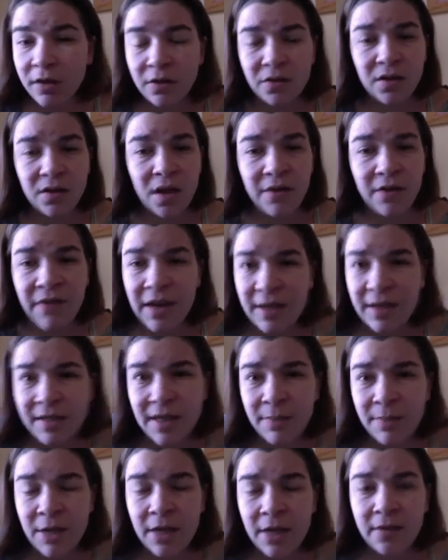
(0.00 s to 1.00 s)
There's a lot of
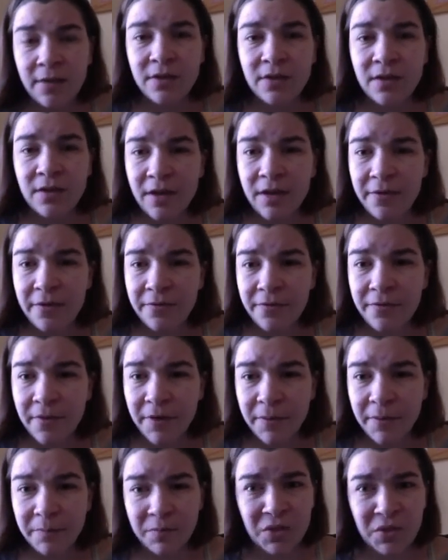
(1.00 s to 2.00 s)
academia. There's a lot of
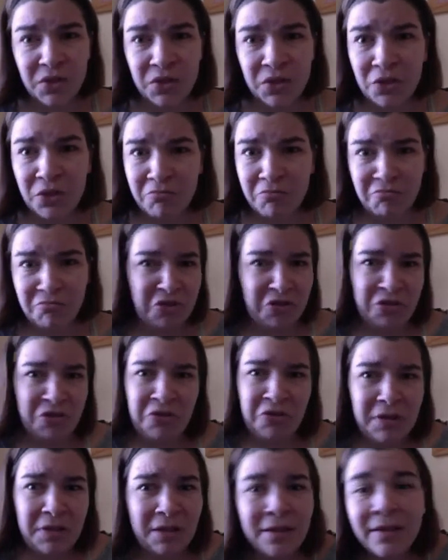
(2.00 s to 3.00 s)

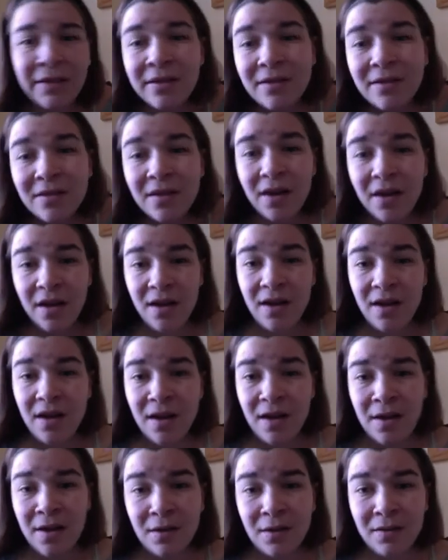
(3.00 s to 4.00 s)
snootiness,
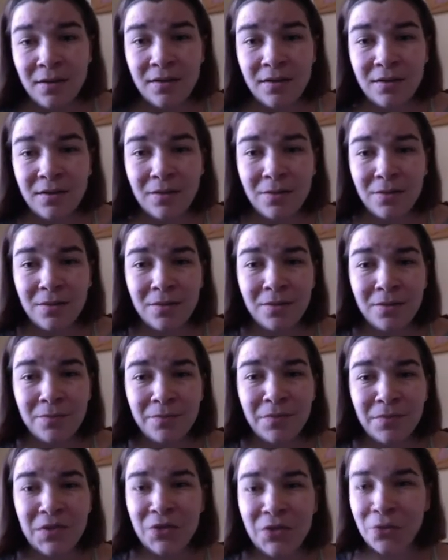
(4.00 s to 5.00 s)
and
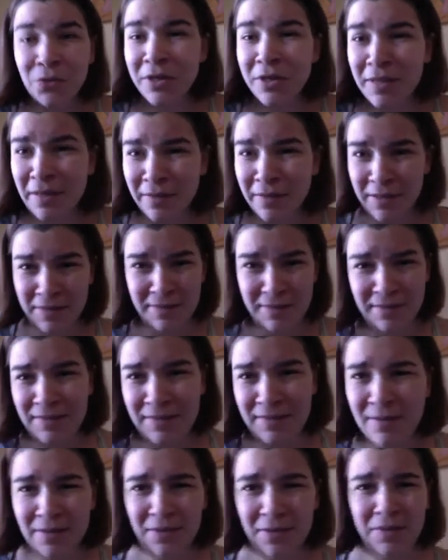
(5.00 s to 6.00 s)
storytelling
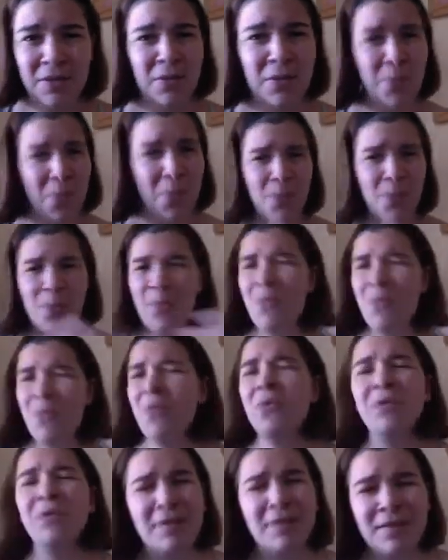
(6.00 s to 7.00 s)
is the
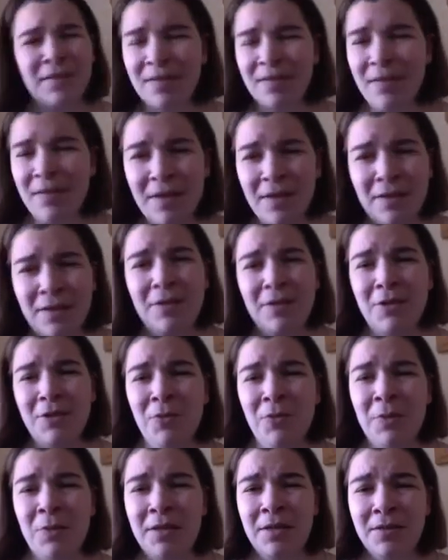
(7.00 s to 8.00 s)
oldest thing in
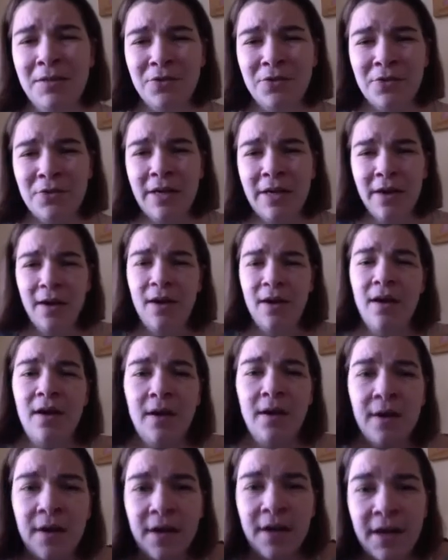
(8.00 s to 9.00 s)
human history,
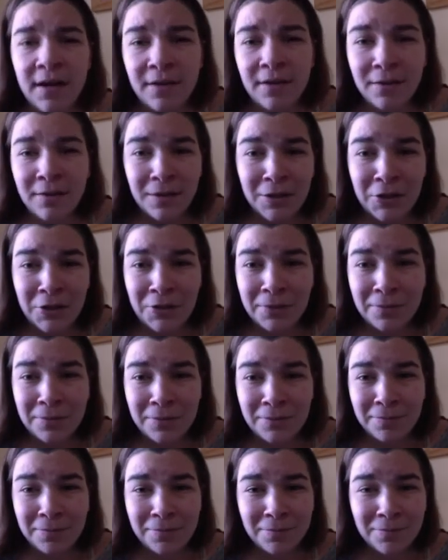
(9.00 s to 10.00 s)
and it
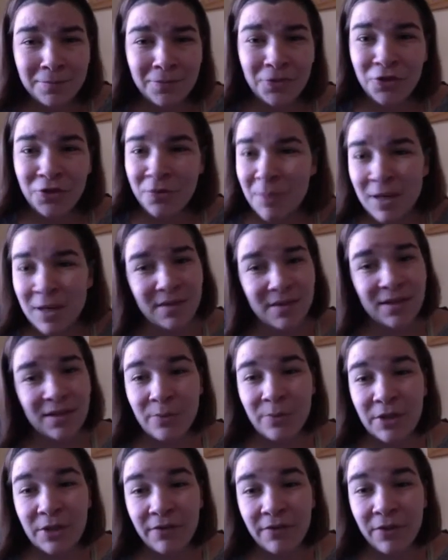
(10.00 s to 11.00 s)
should be
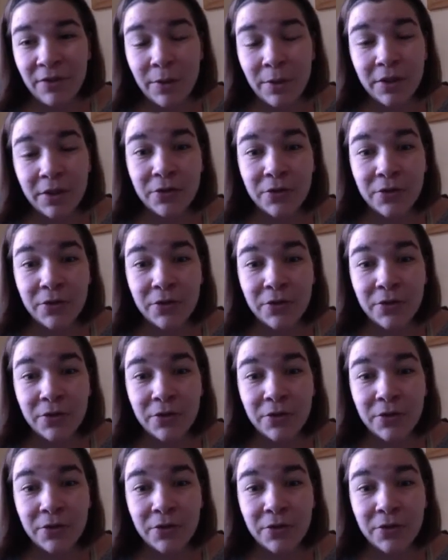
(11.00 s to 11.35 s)
accessible to everyone.